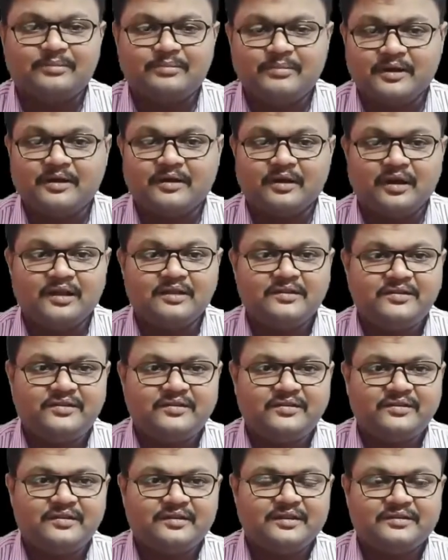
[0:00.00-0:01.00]

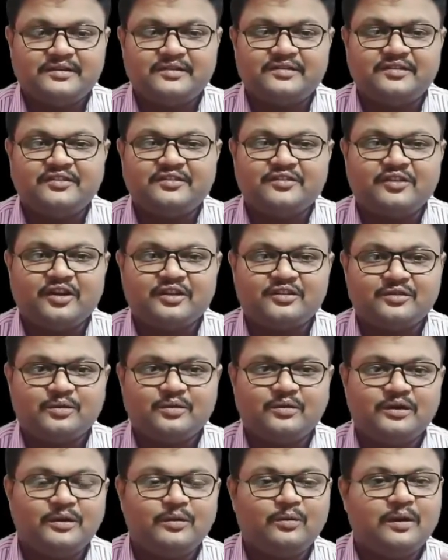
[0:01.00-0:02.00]
Because this is not
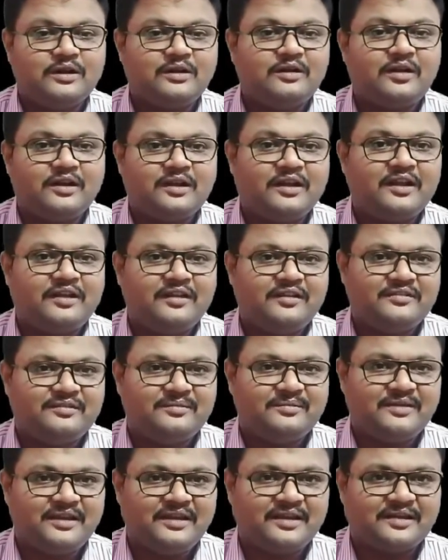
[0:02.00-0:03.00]
only one
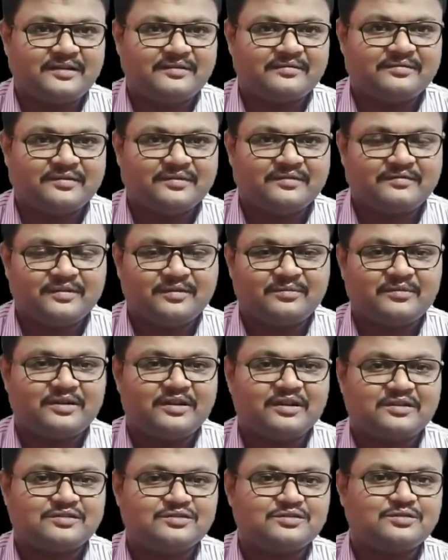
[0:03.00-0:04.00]
organism here, from
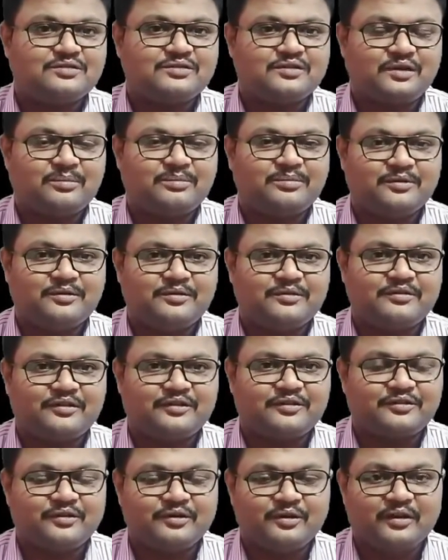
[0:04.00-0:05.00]
grass to top
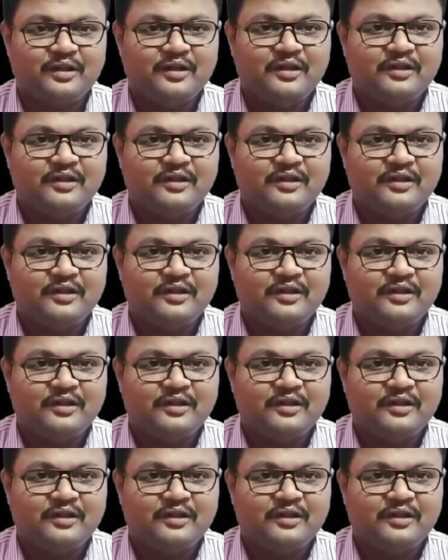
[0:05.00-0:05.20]
producers. No,